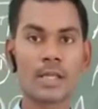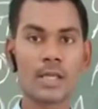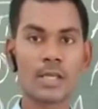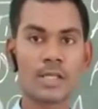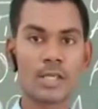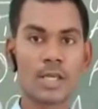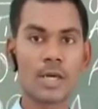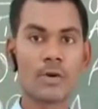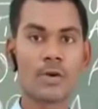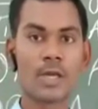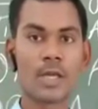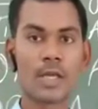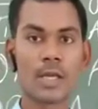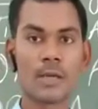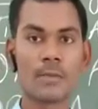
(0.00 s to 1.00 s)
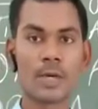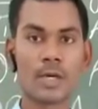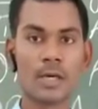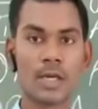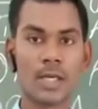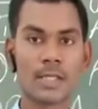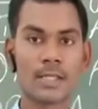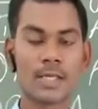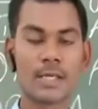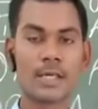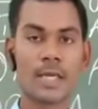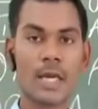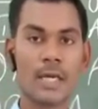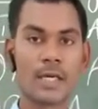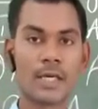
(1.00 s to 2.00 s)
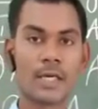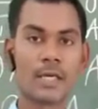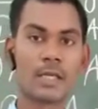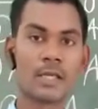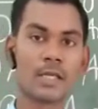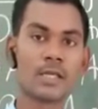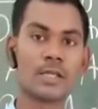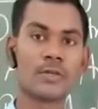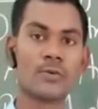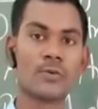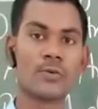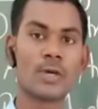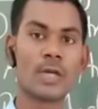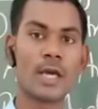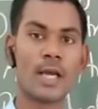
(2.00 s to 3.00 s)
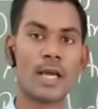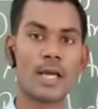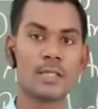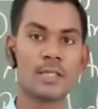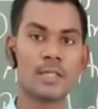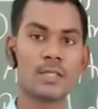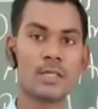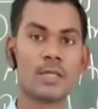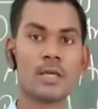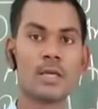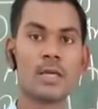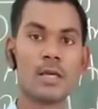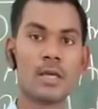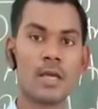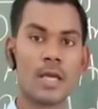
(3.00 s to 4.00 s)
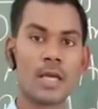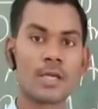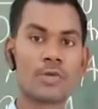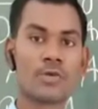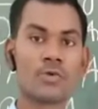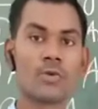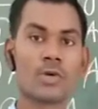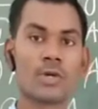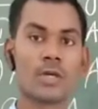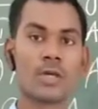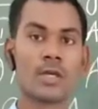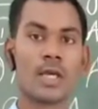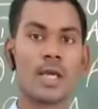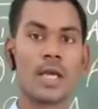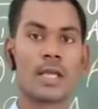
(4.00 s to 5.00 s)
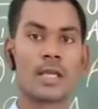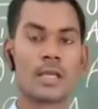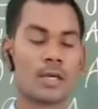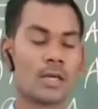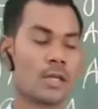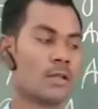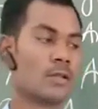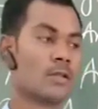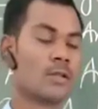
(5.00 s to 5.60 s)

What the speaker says: than 0 degree but less than 90 degree is known as acute angle.